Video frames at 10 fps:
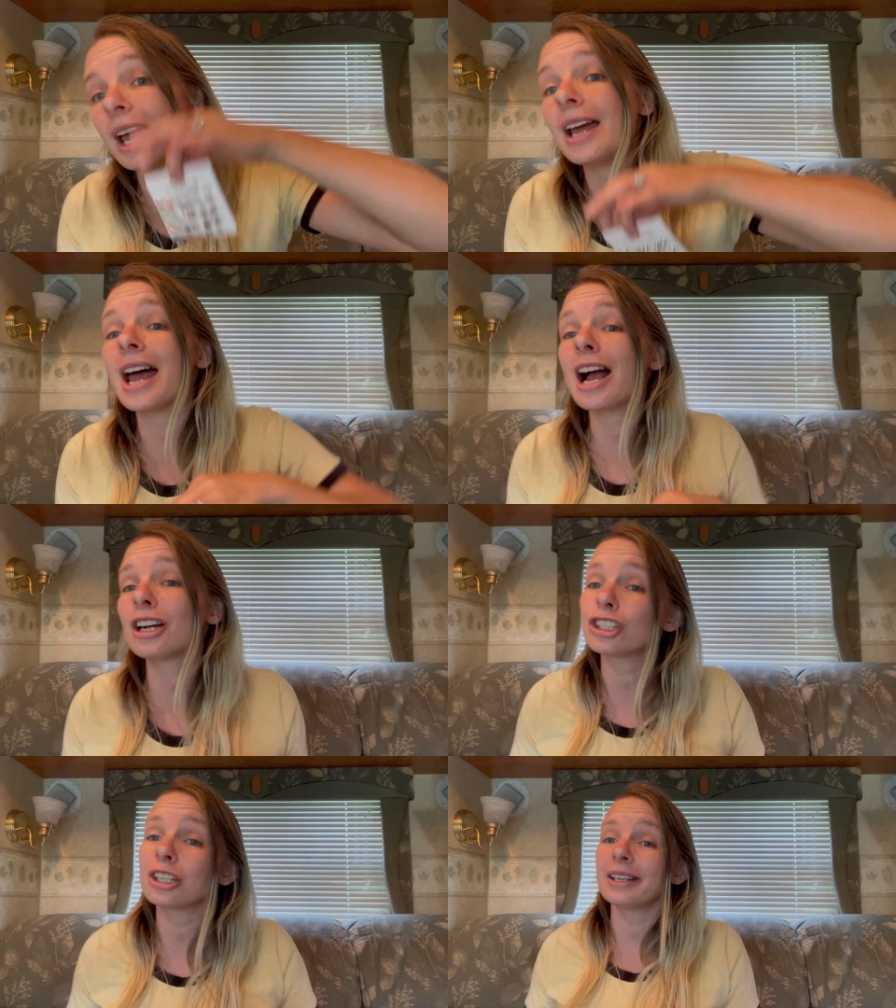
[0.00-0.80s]
And
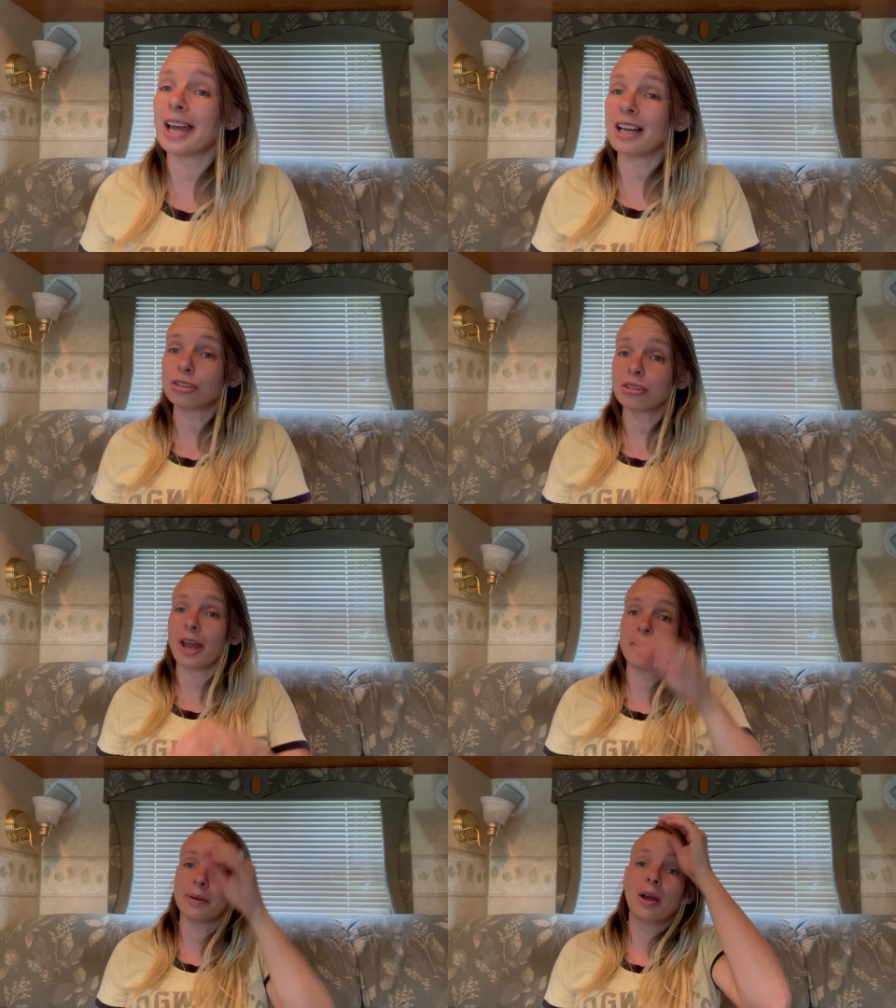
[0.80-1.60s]
actually
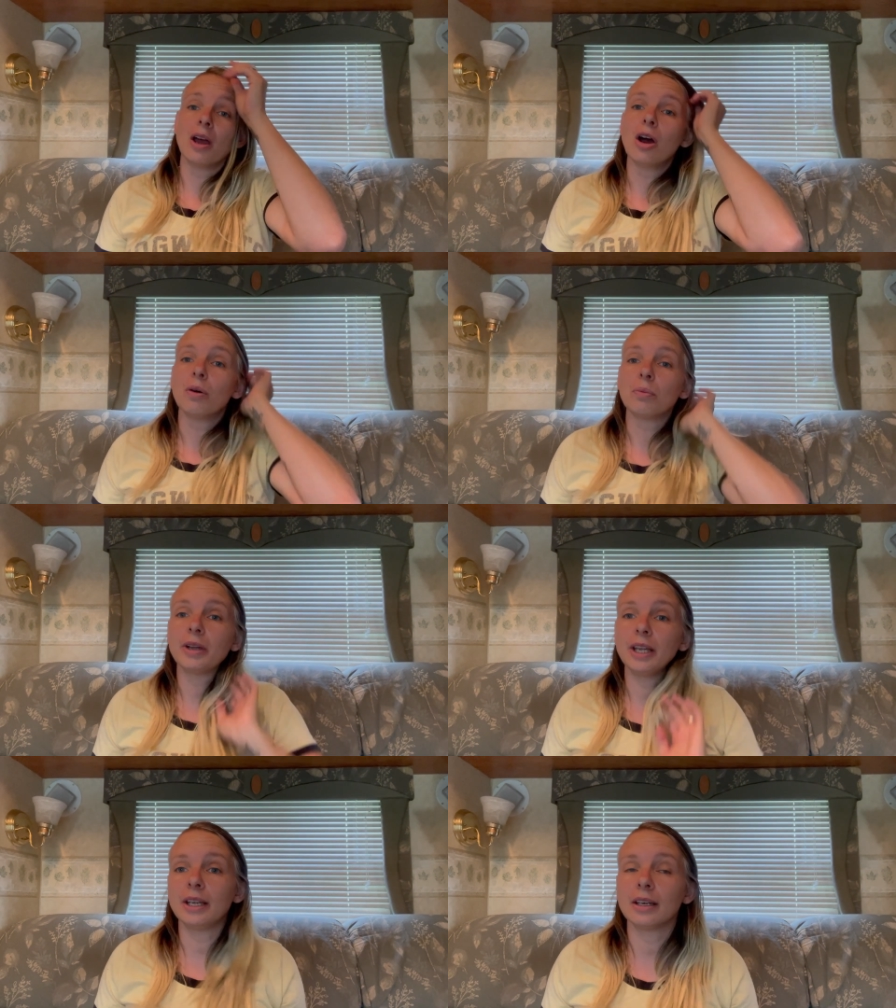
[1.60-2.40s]
yesterday
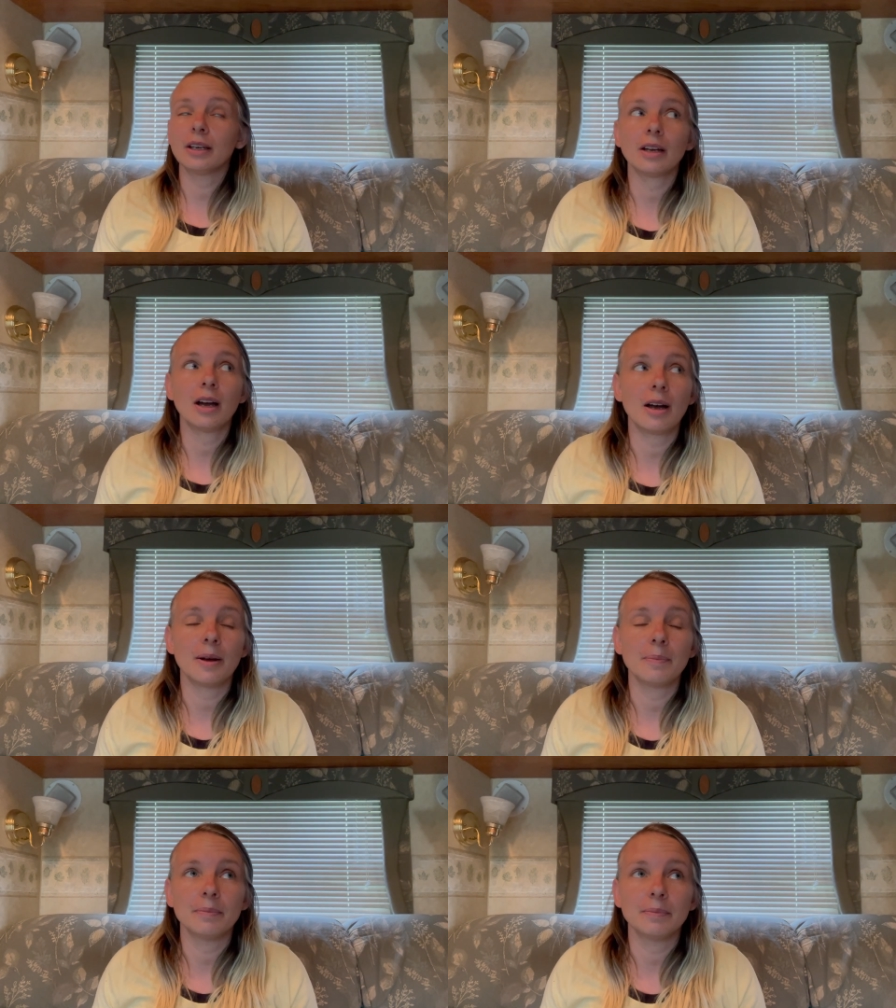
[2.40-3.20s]
we,
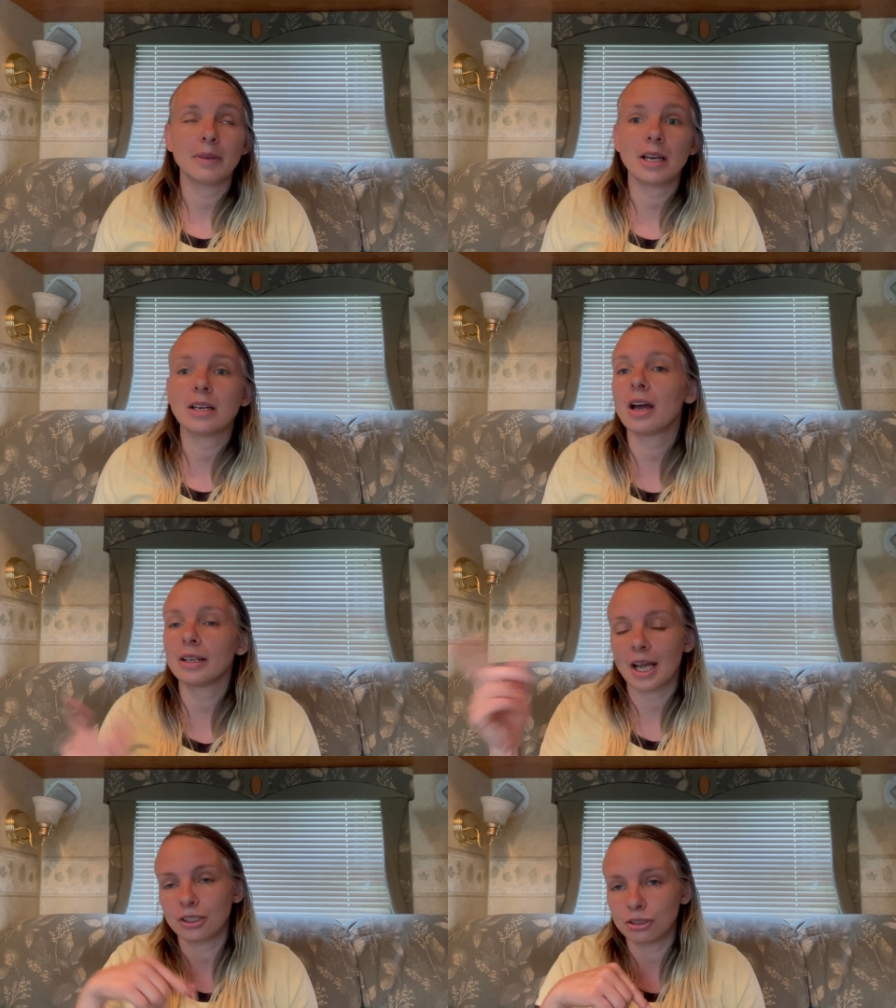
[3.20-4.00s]
um, and not
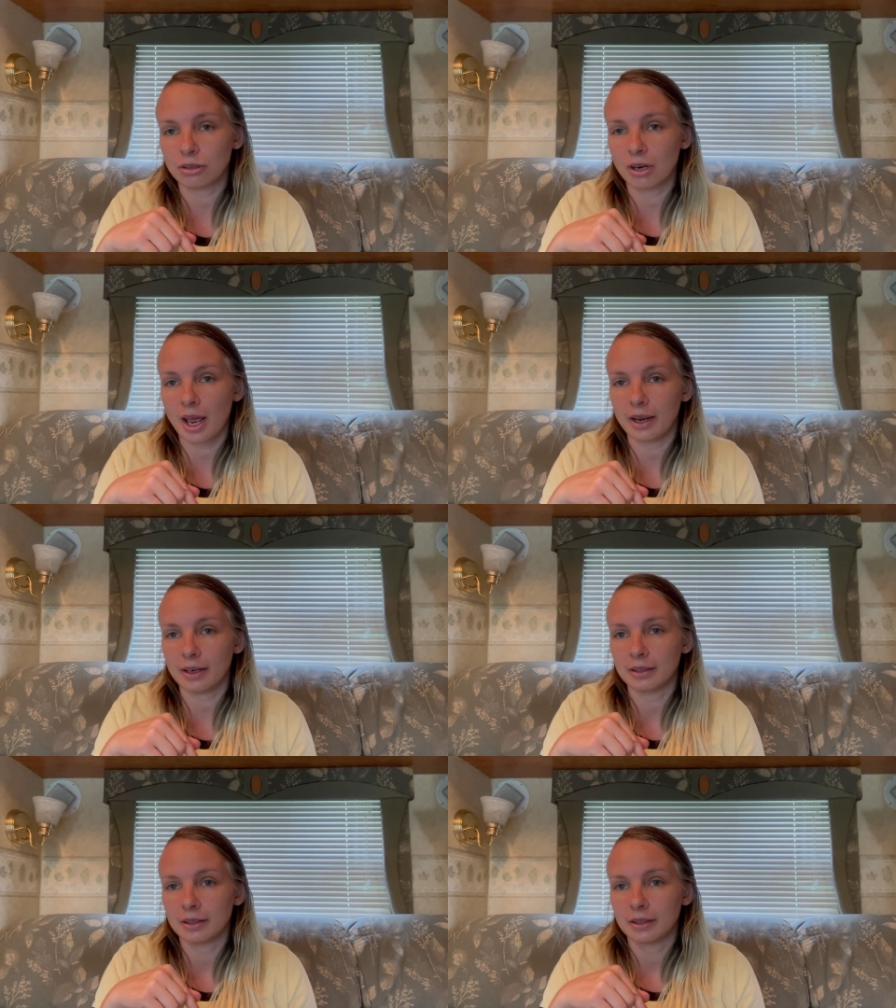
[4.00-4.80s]

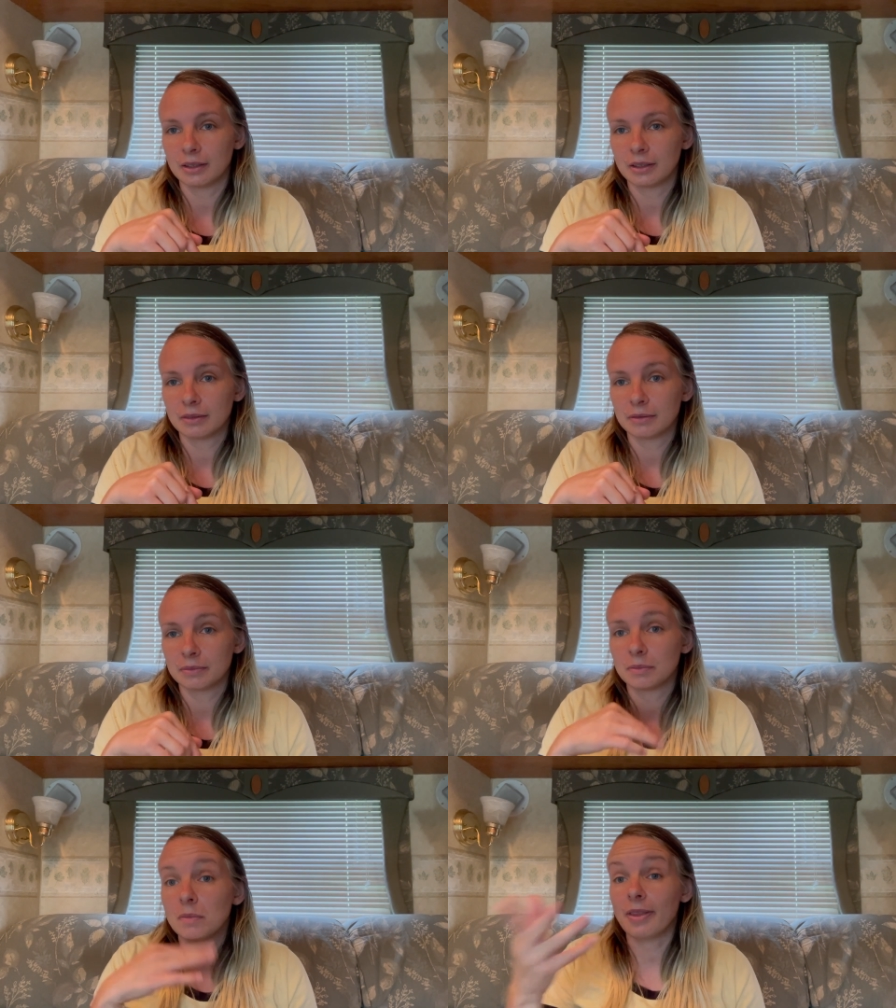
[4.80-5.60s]
yesterday
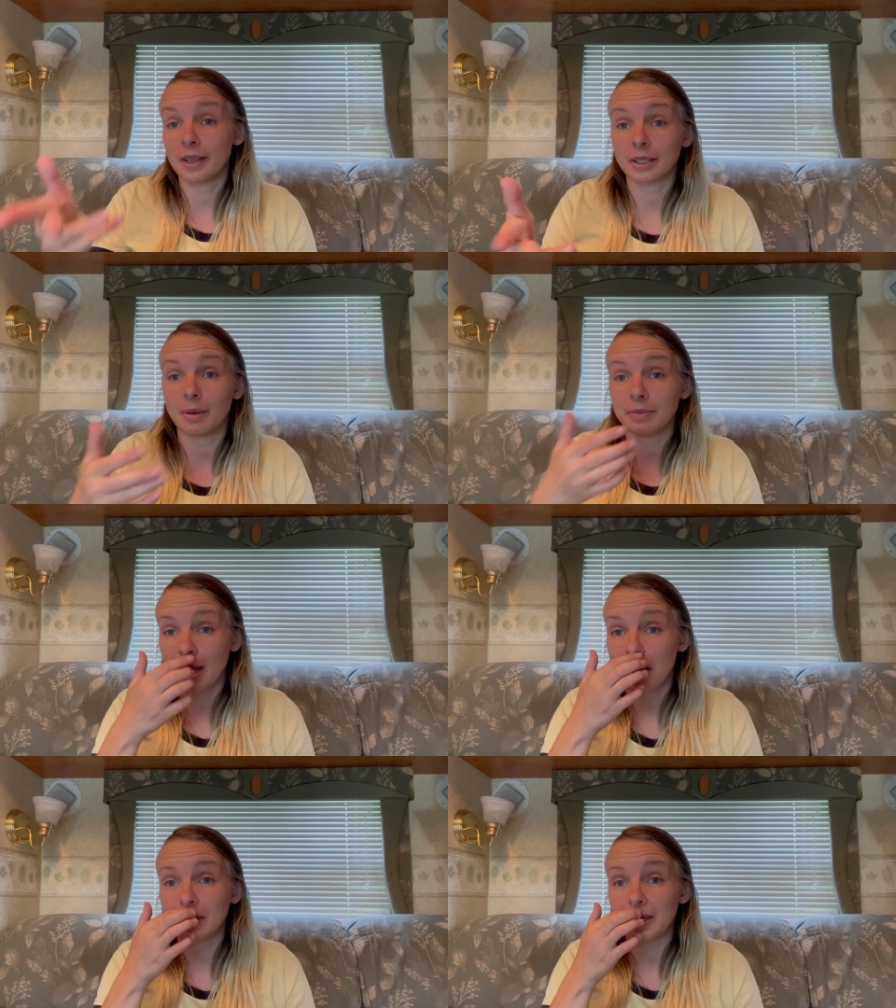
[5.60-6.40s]
when this comes
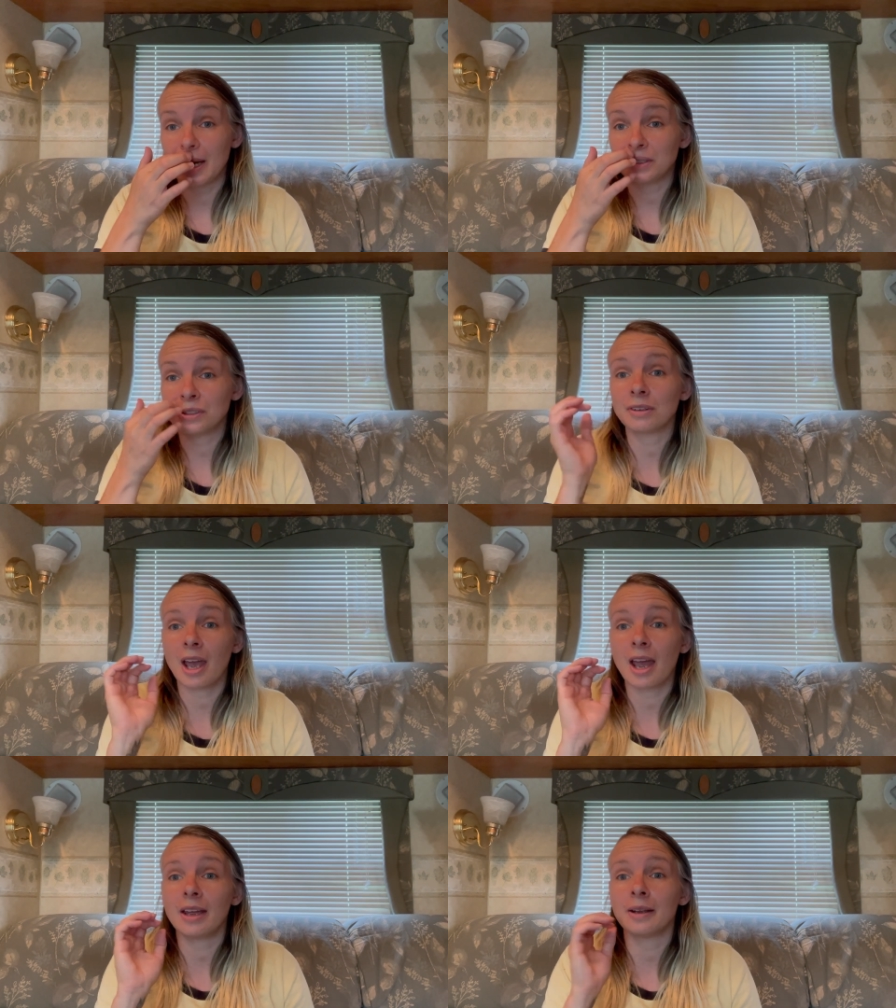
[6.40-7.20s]
out,
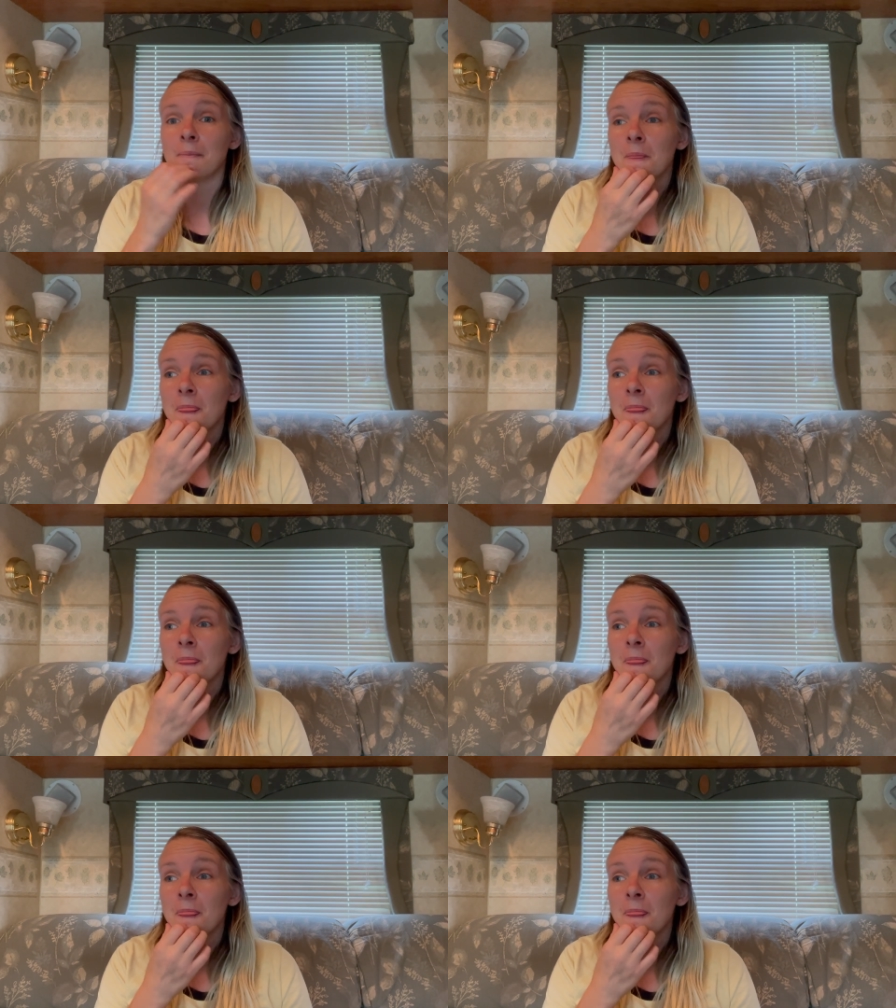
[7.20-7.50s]
yesterday,